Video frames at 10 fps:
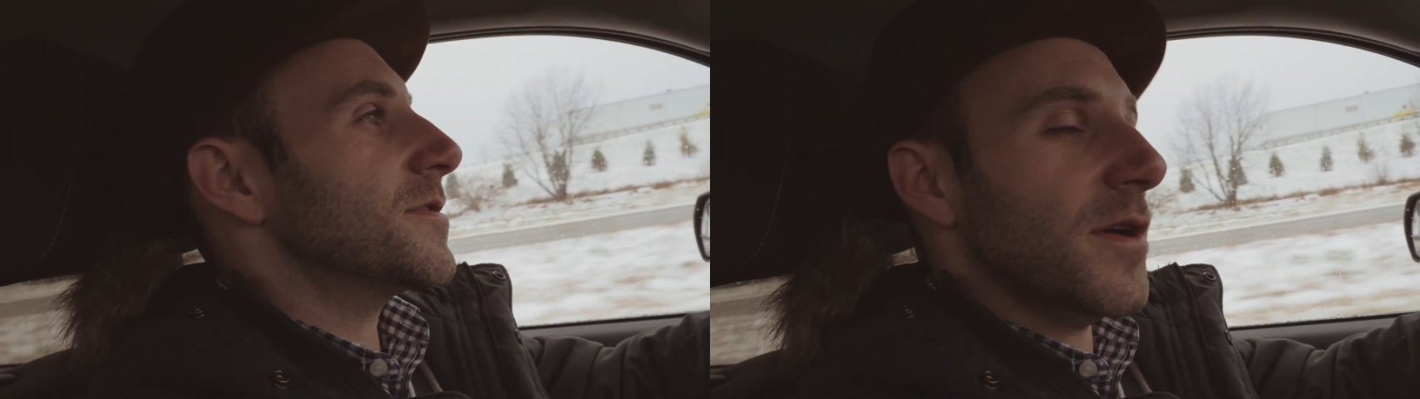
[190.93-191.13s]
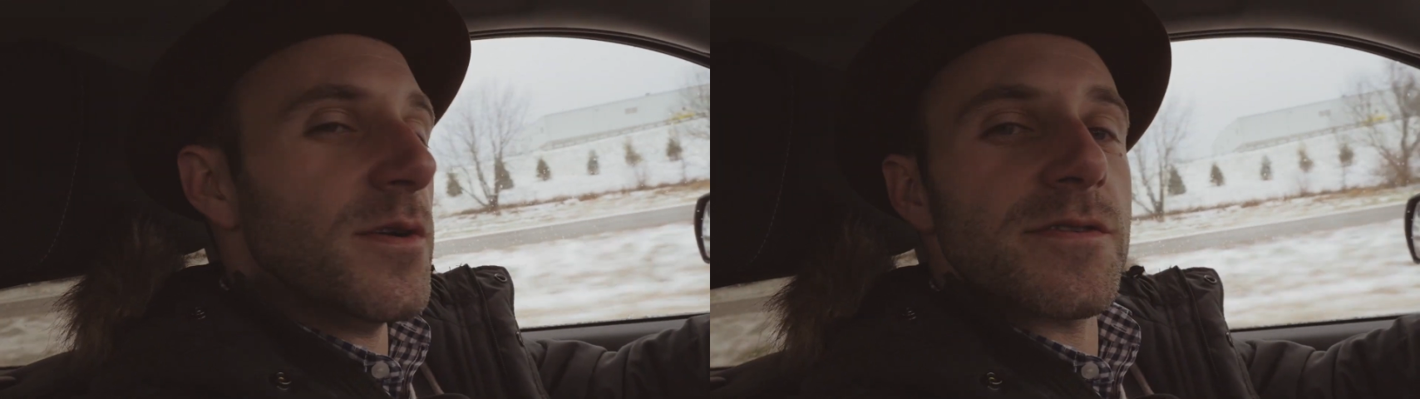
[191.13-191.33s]

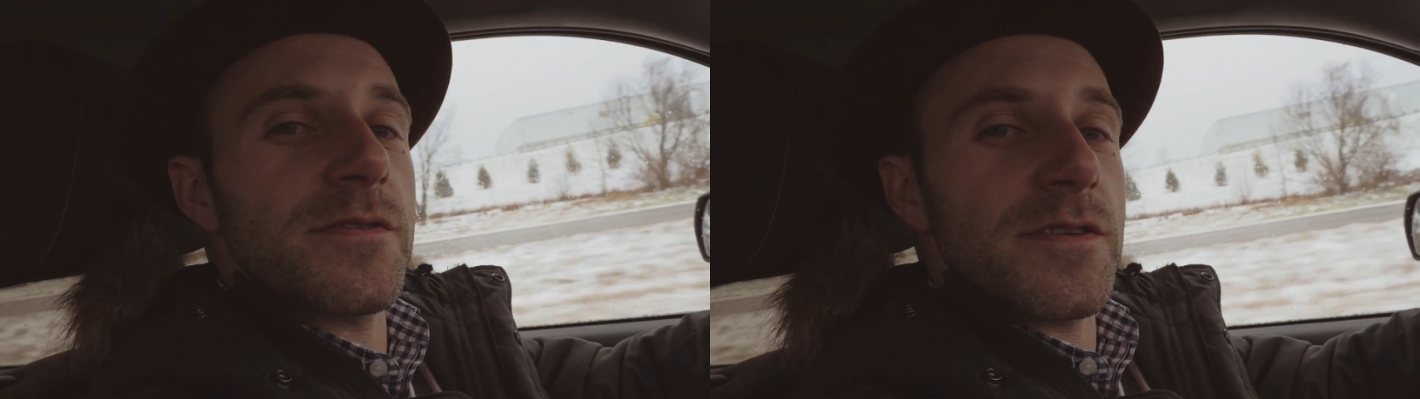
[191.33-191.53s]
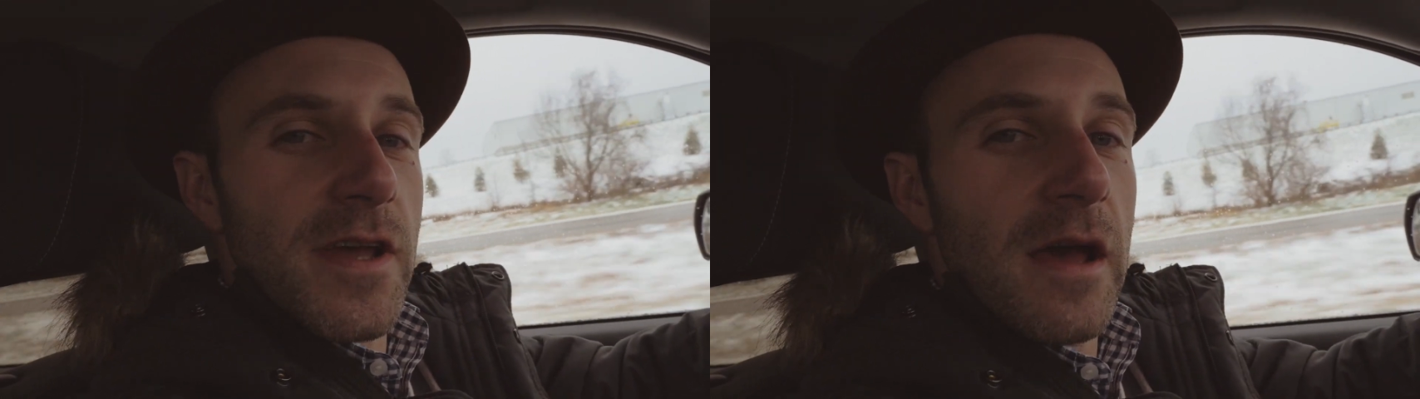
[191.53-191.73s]
those are
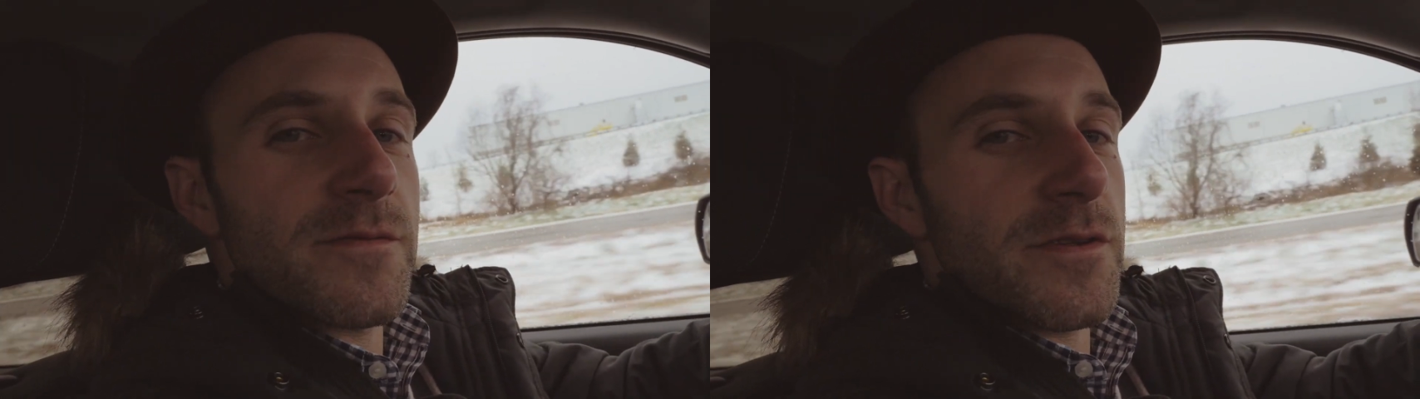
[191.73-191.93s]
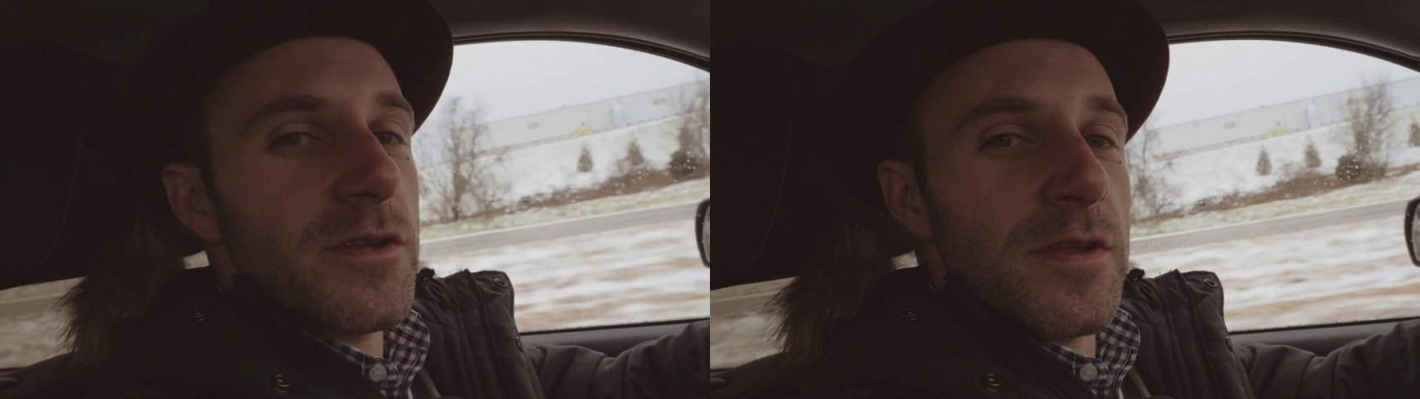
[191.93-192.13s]
the
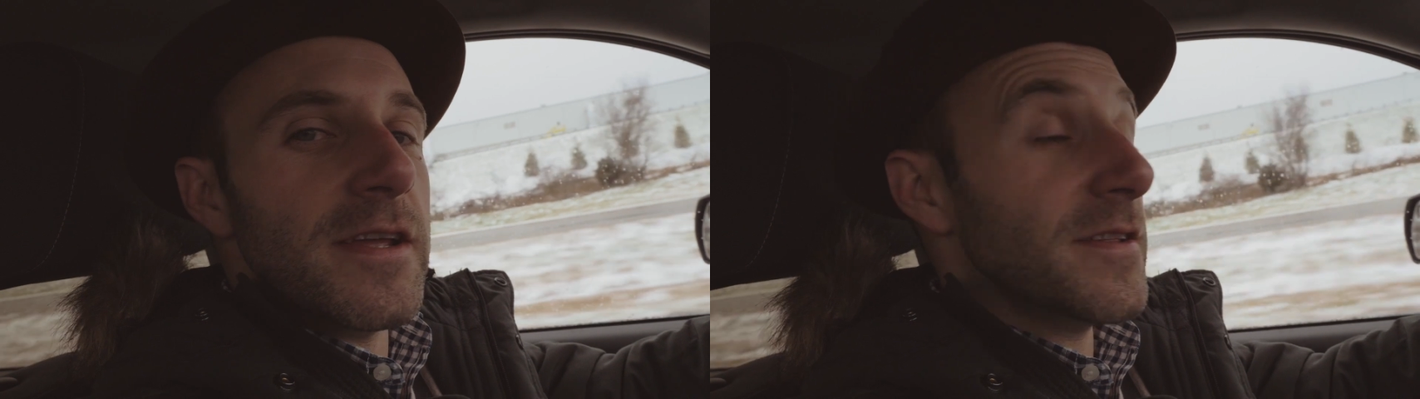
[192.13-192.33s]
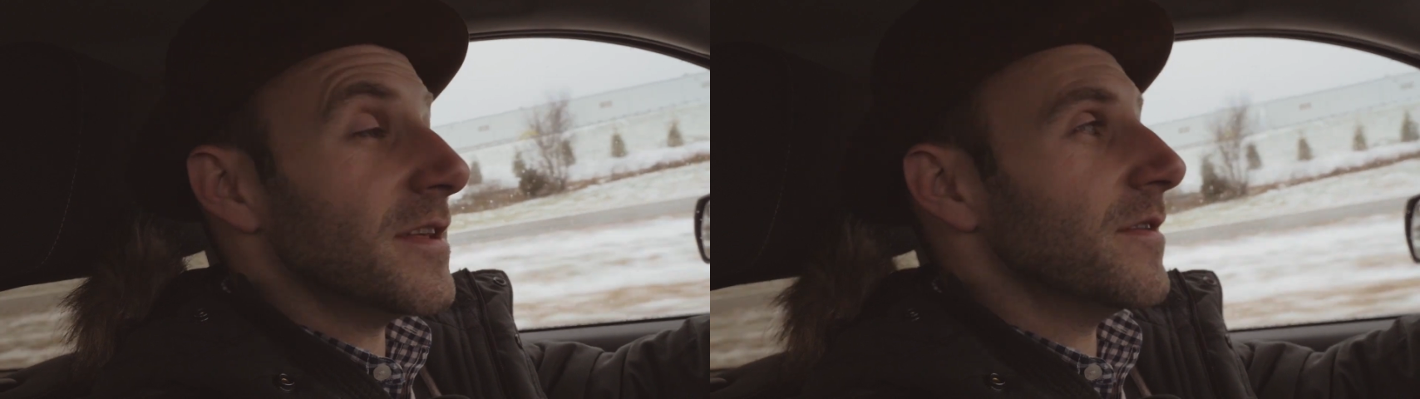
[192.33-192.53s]
times when you
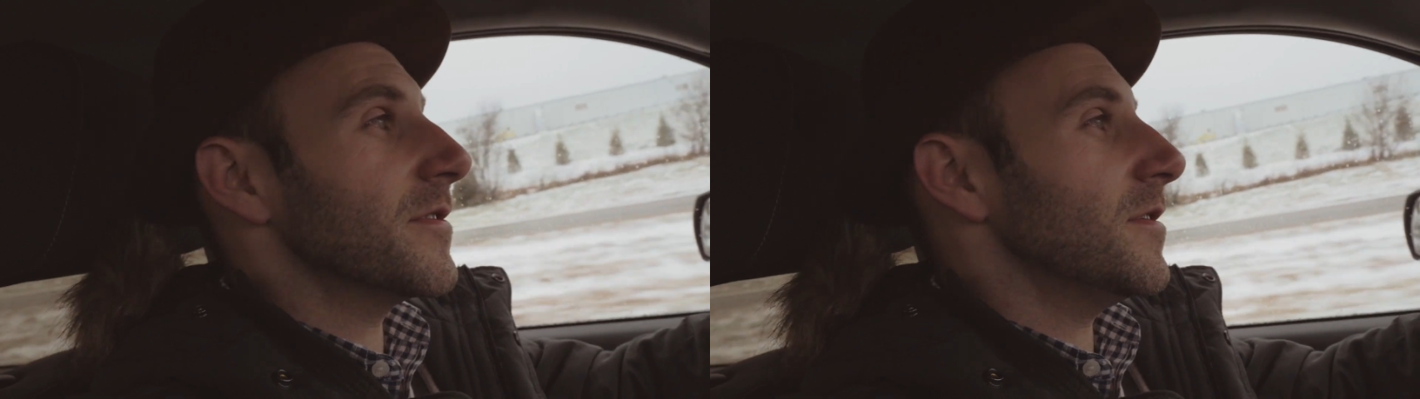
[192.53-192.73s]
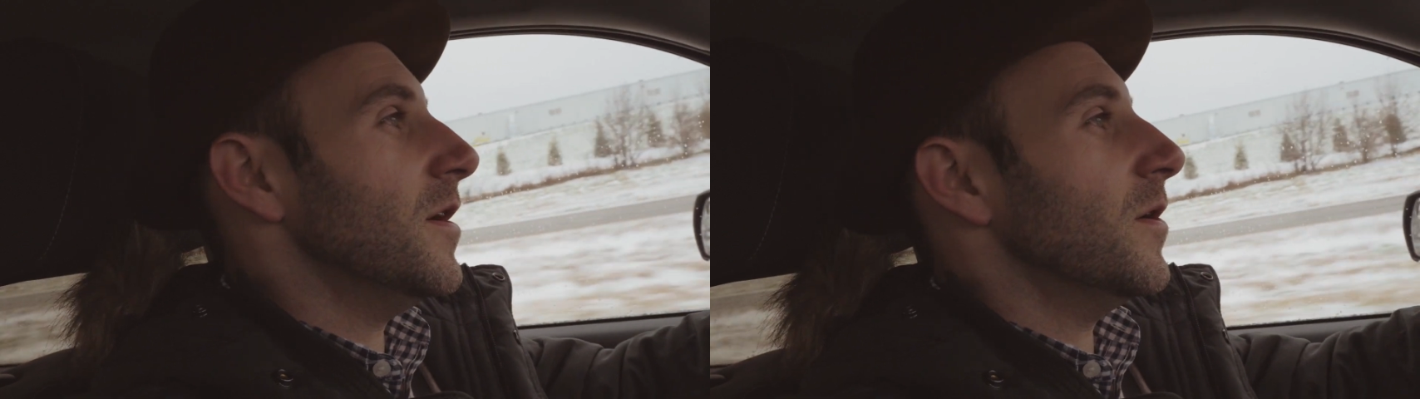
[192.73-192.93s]
need to leave it
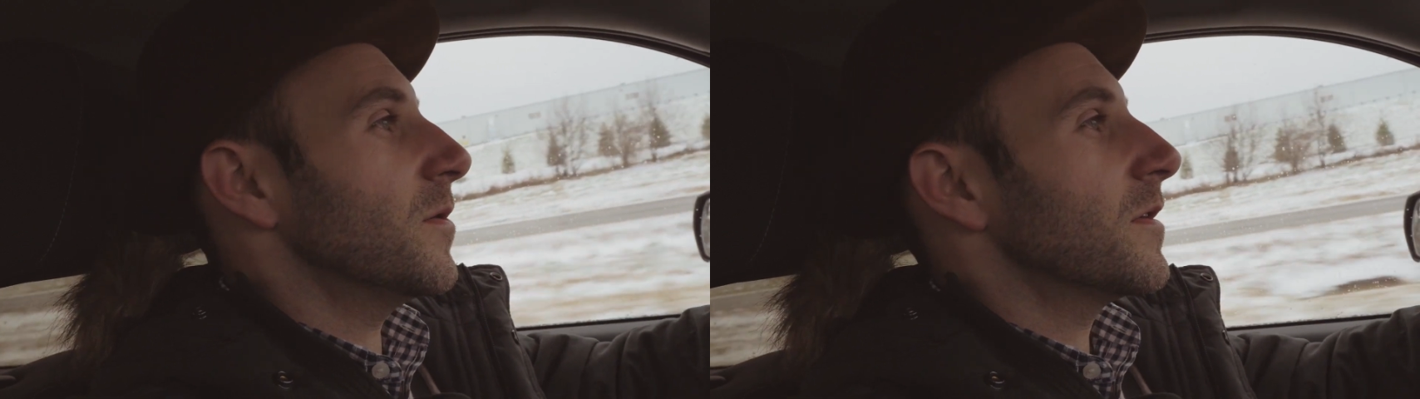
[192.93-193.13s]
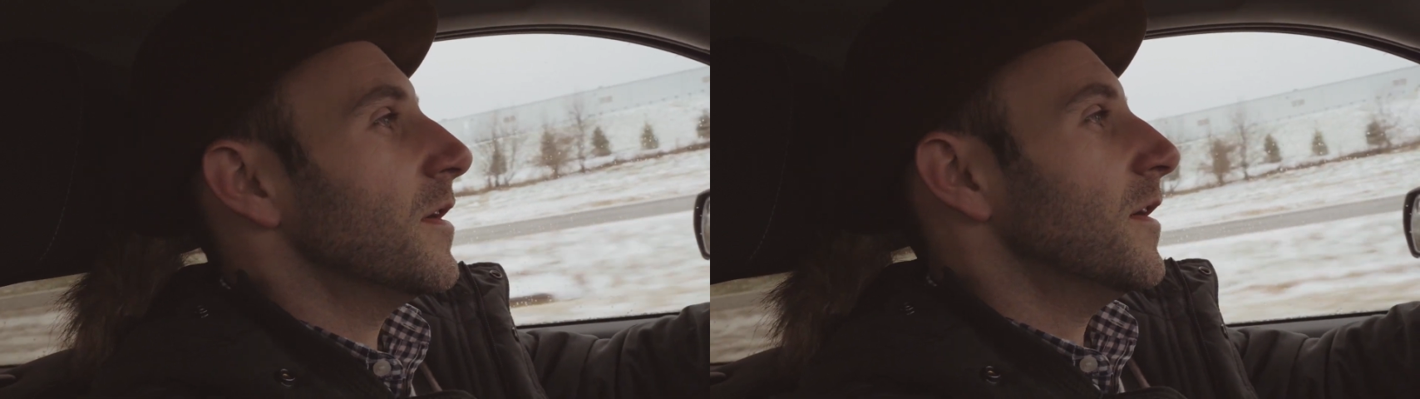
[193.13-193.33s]
alone.